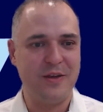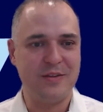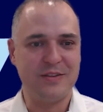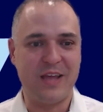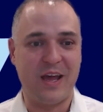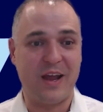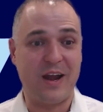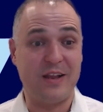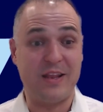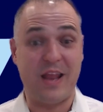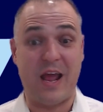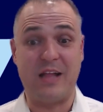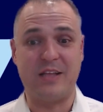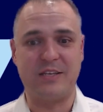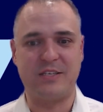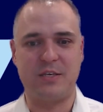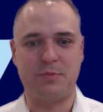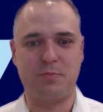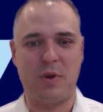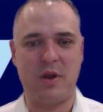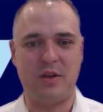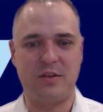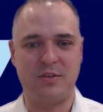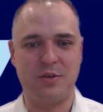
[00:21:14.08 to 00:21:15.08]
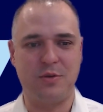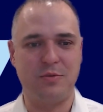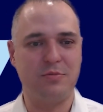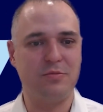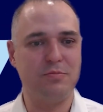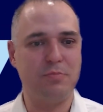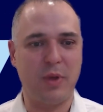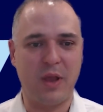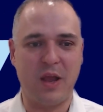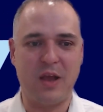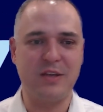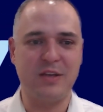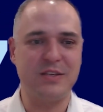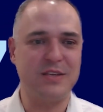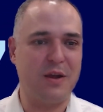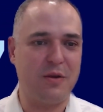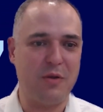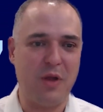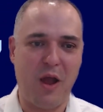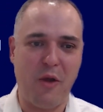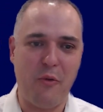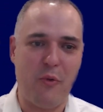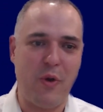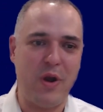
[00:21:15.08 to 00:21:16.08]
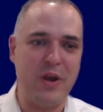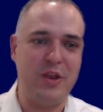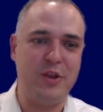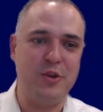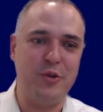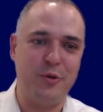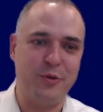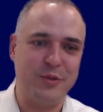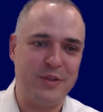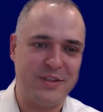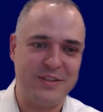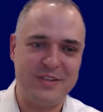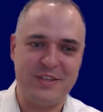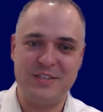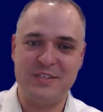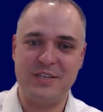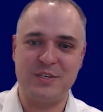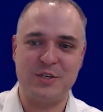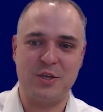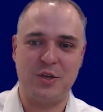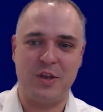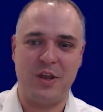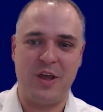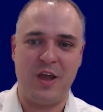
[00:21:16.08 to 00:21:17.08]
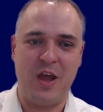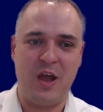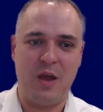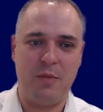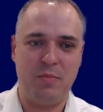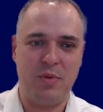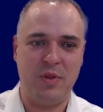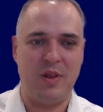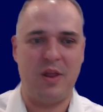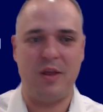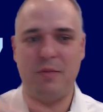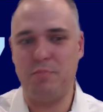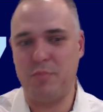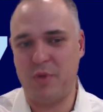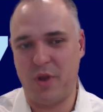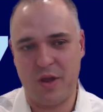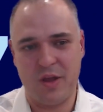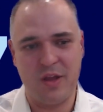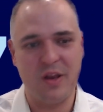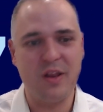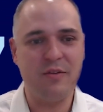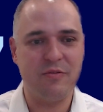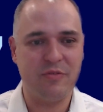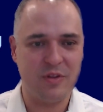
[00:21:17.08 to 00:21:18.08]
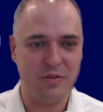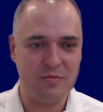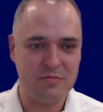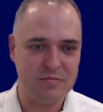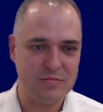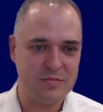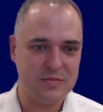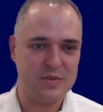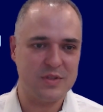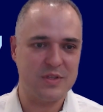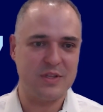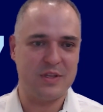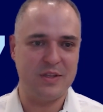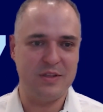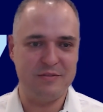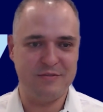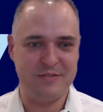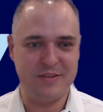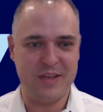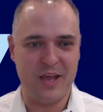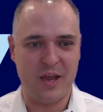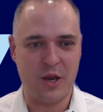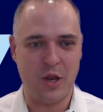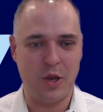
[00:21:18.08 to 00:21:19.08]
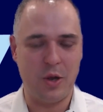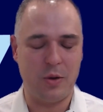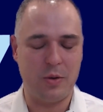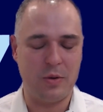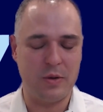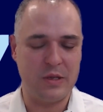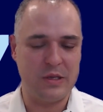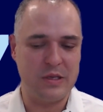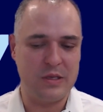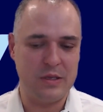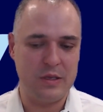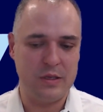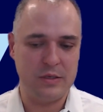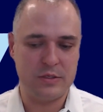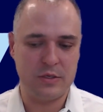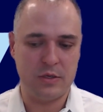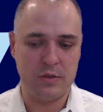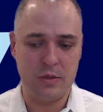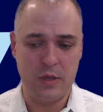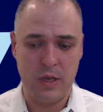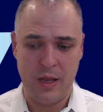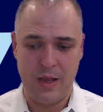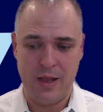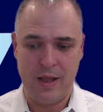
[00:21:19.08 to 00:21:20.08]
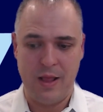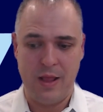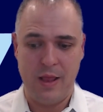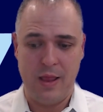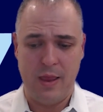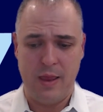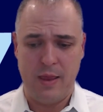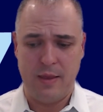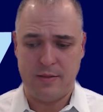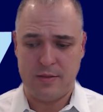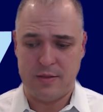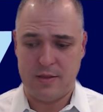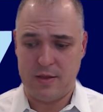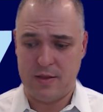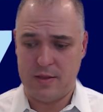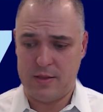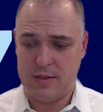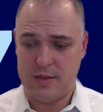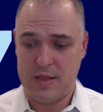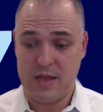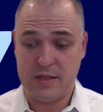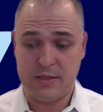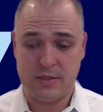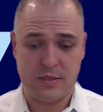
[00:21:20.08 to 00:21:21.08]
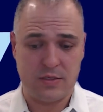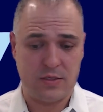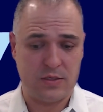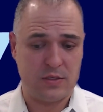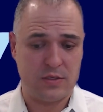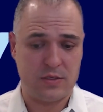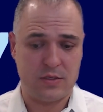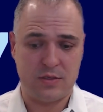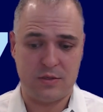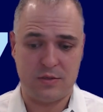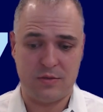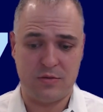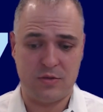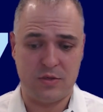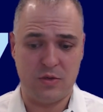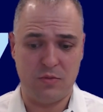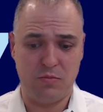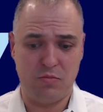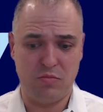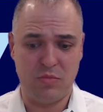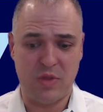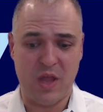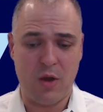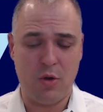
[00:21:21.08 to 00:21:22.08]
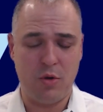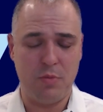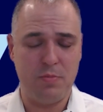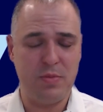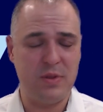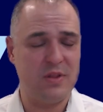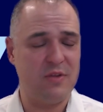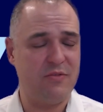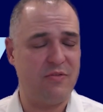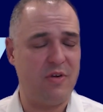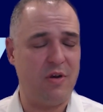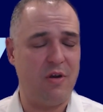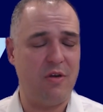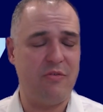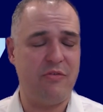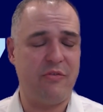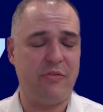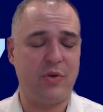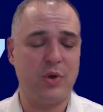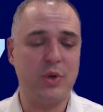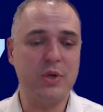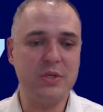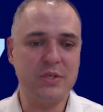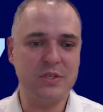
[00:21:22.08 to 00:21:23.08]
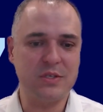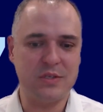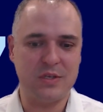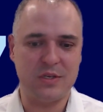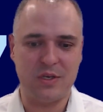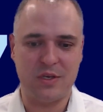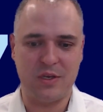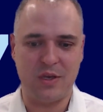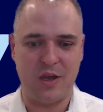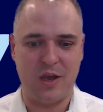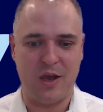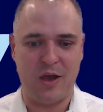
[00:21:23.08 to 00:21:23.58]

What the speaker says: that analysis process. So because I already know that this is going to happen, I'm not going to even get going. So that would be the very first